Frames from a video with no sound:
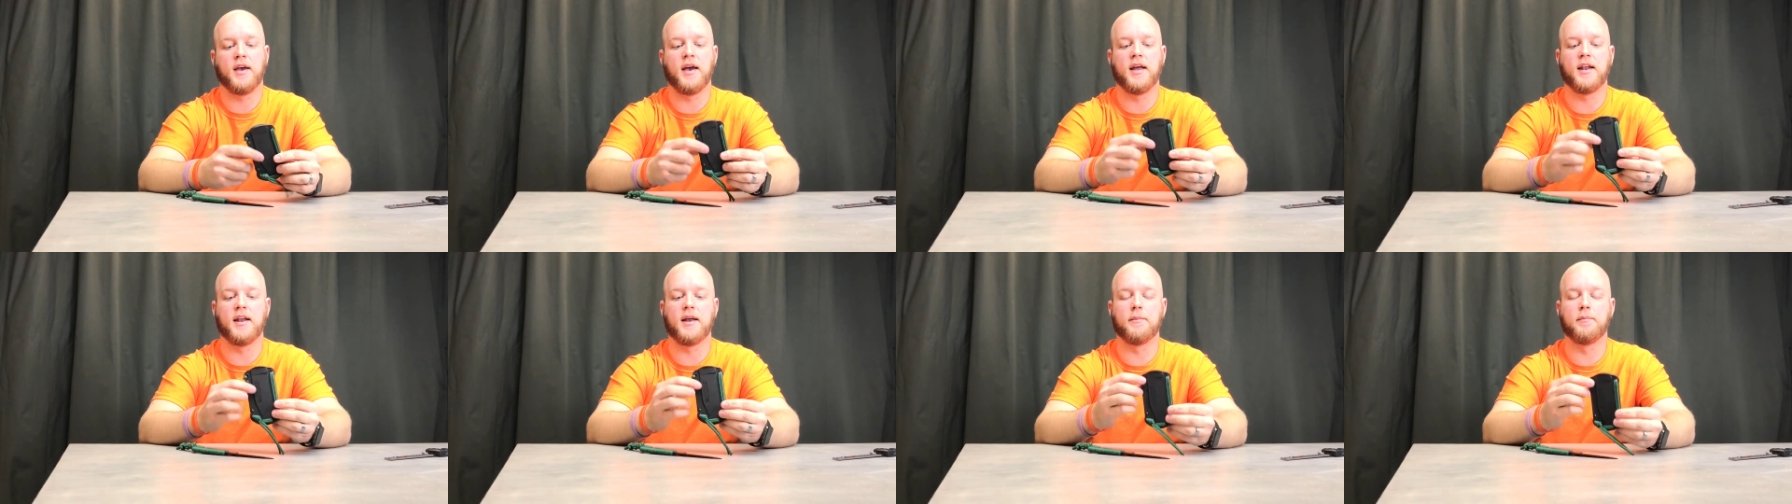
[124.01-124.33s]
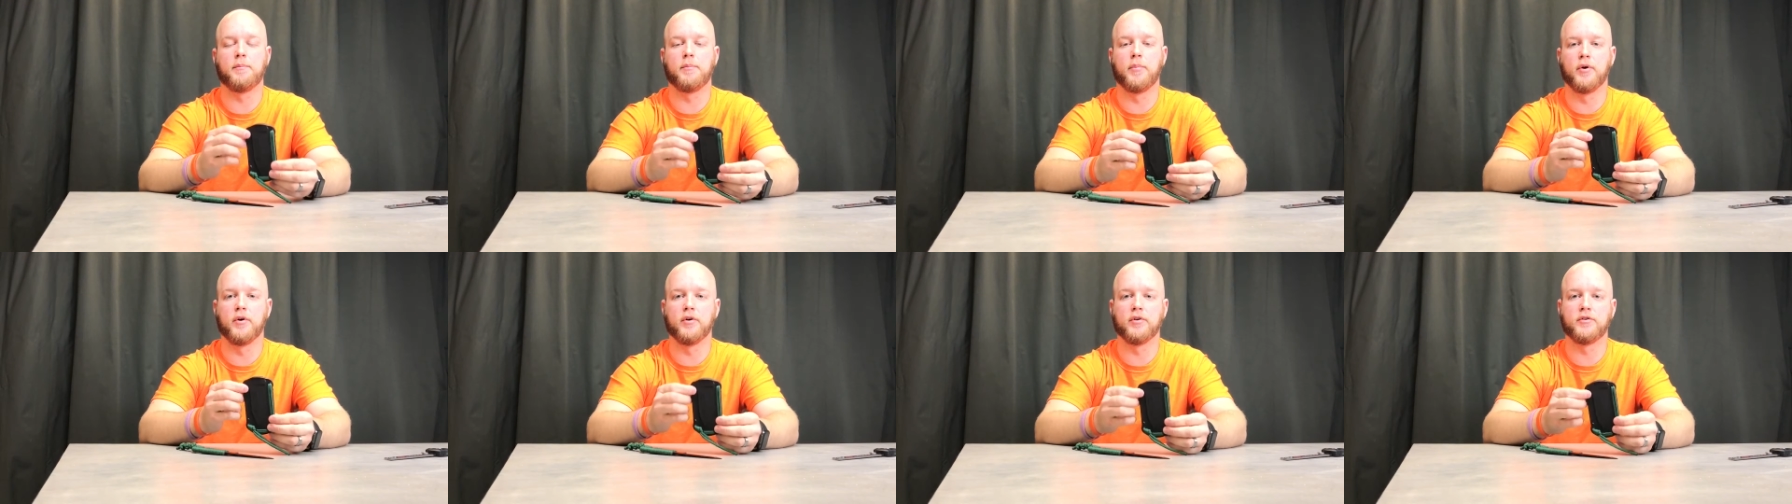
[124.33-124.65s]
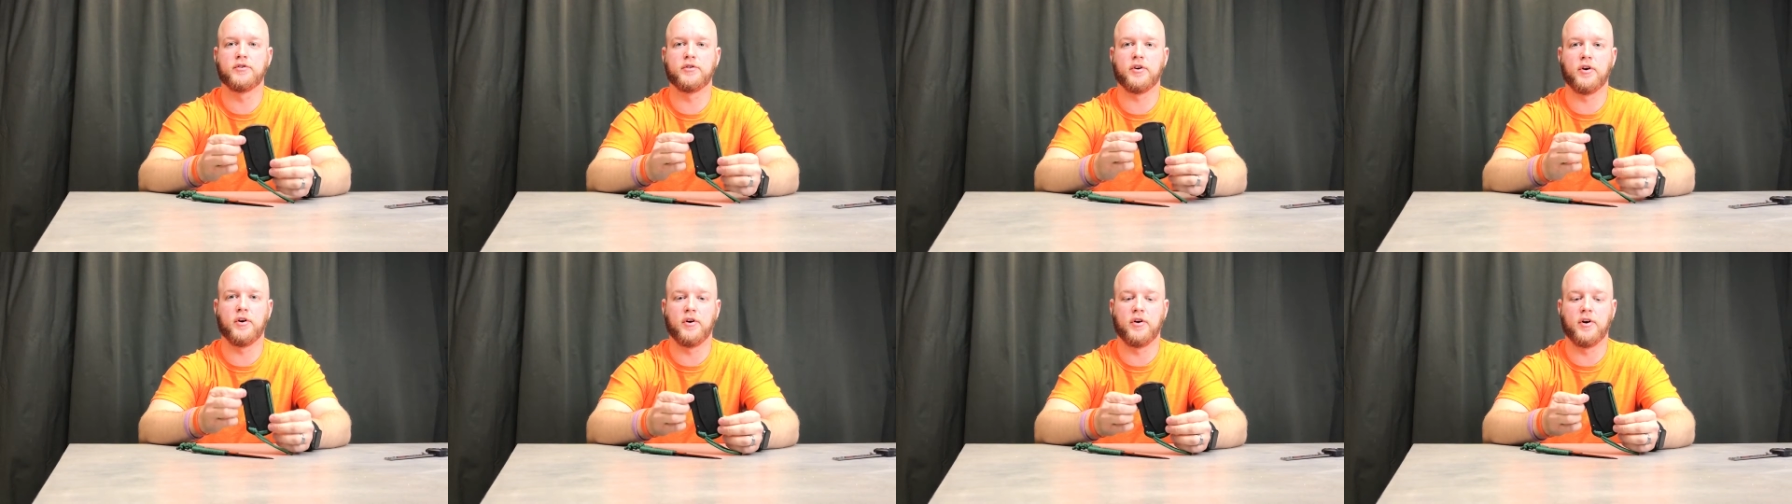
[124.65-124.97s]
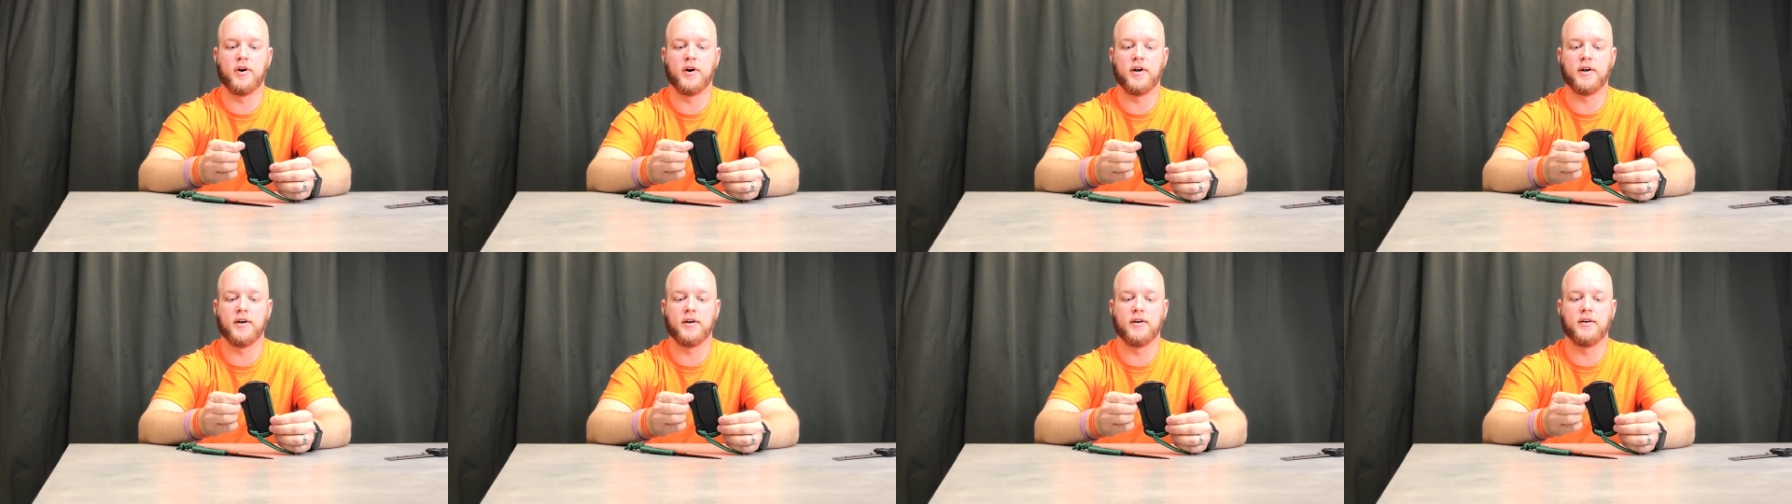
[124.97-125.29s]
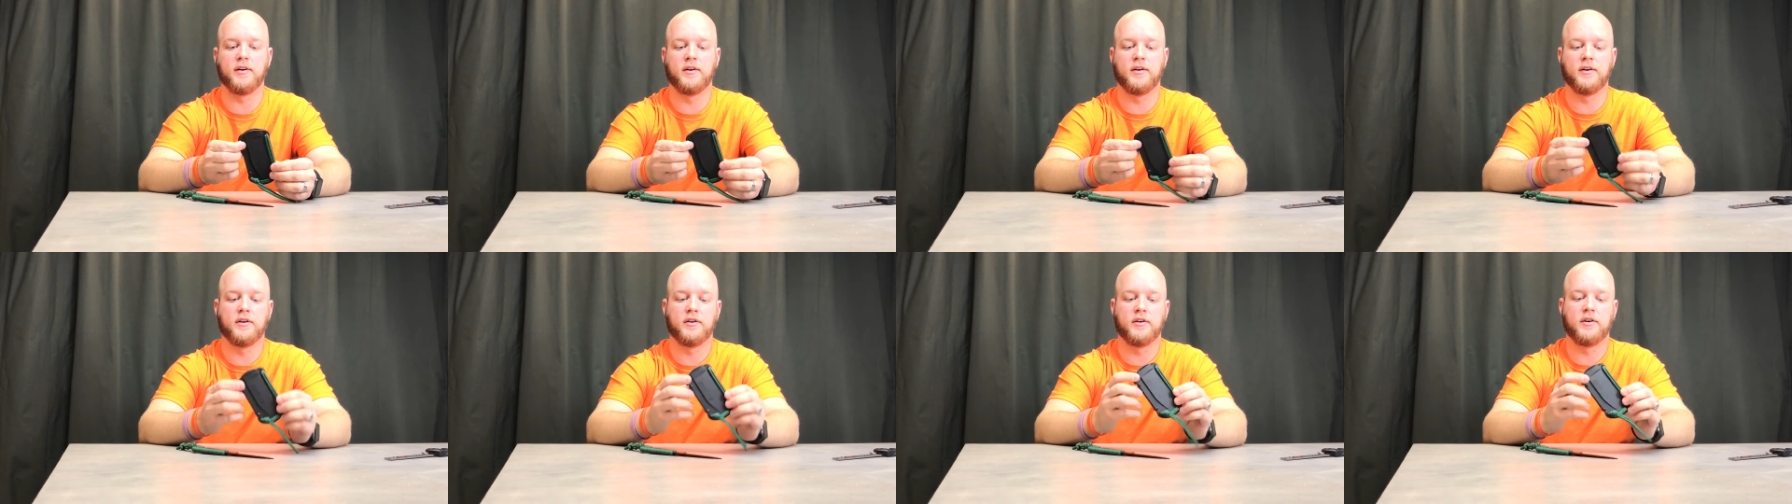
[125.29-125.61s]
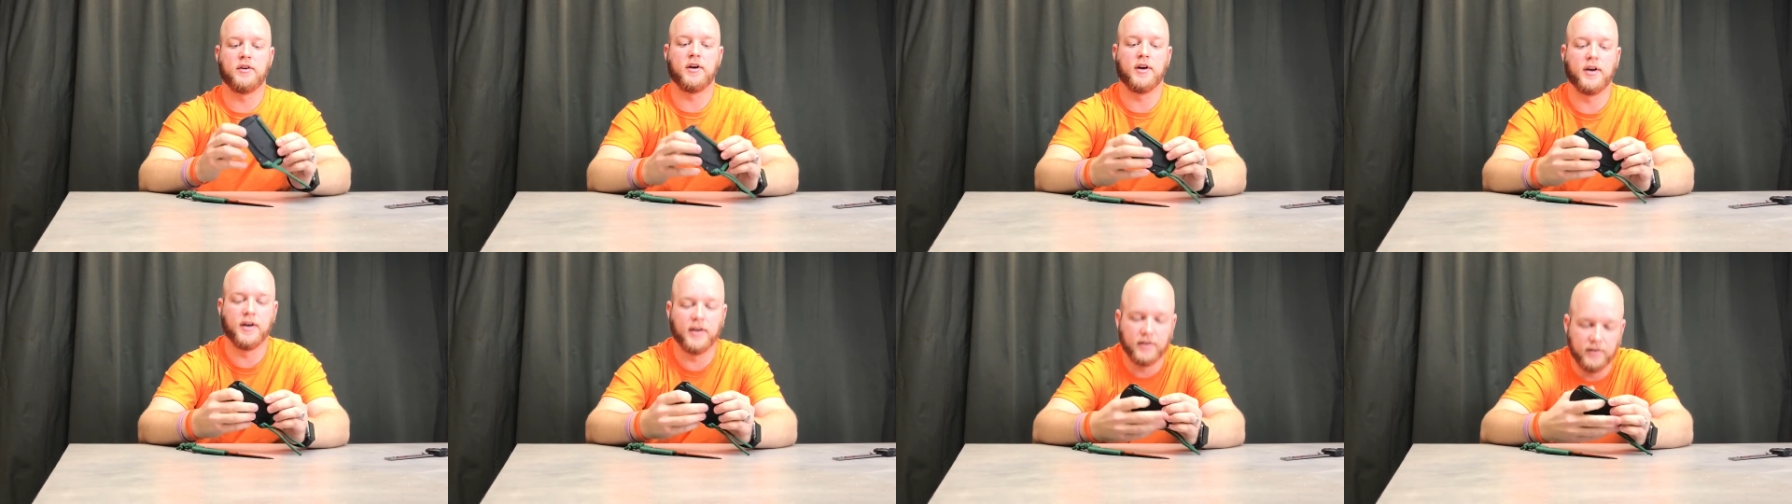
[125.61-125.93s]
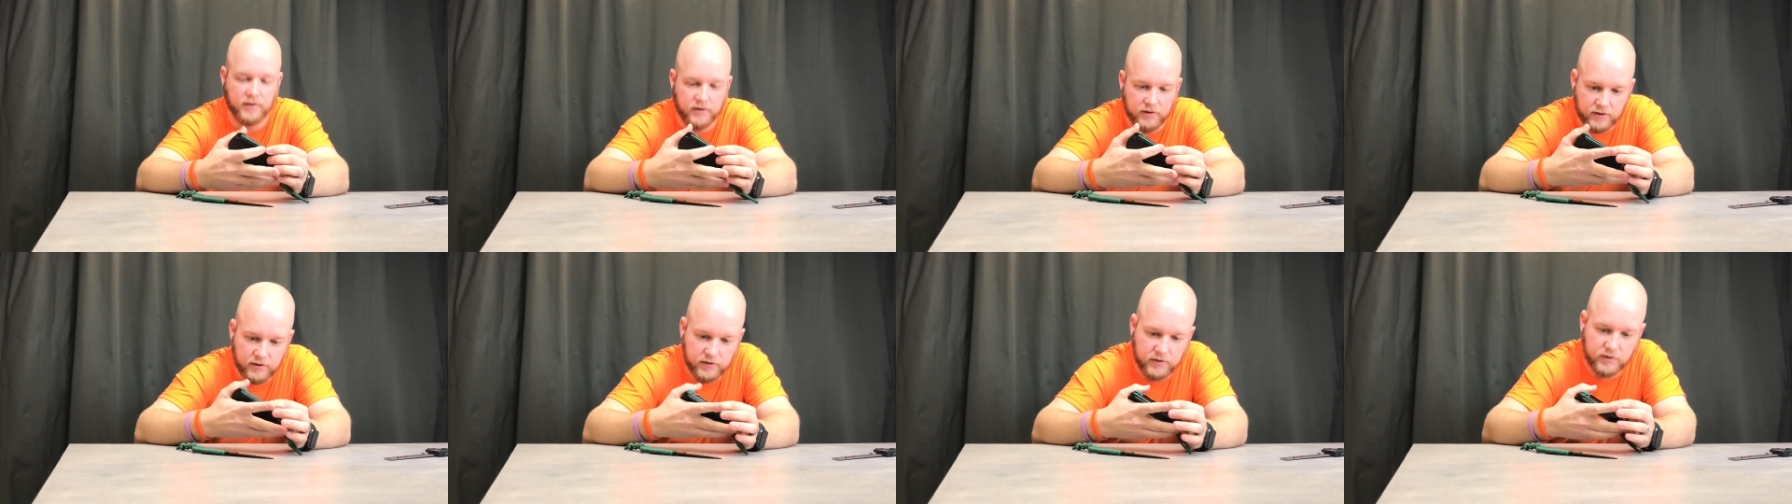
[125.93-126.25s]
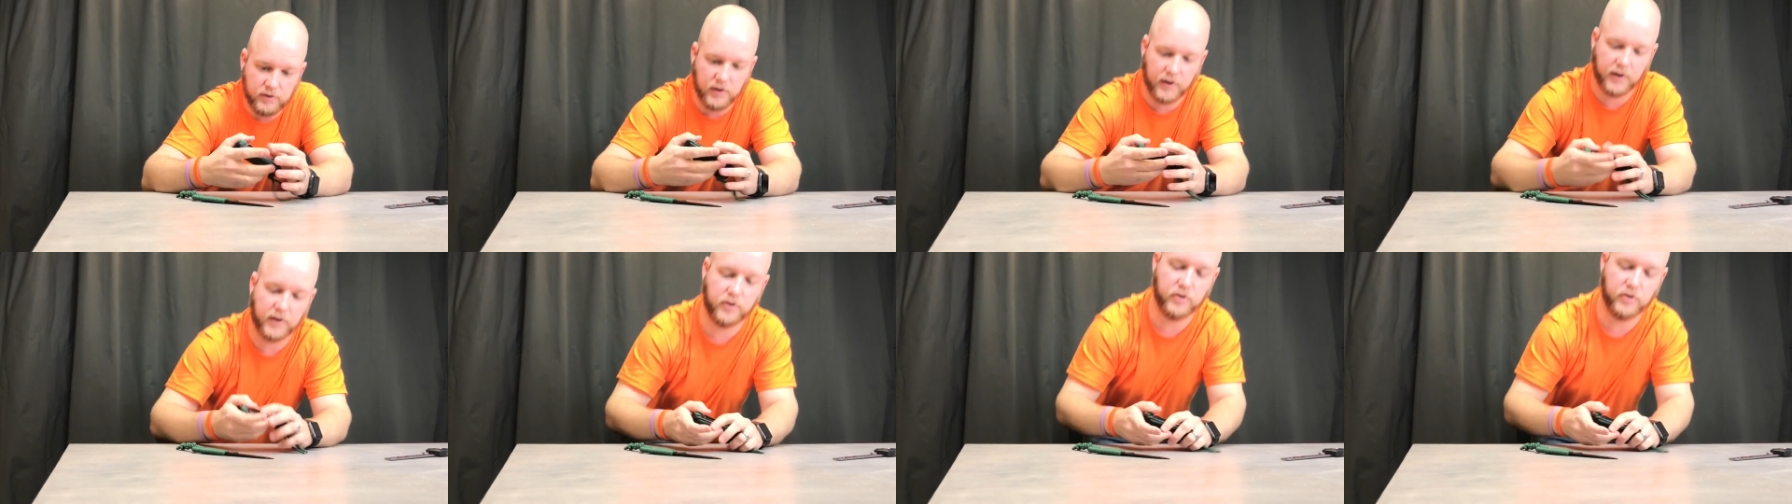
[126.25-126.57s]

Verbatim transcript: and it bolts on. And so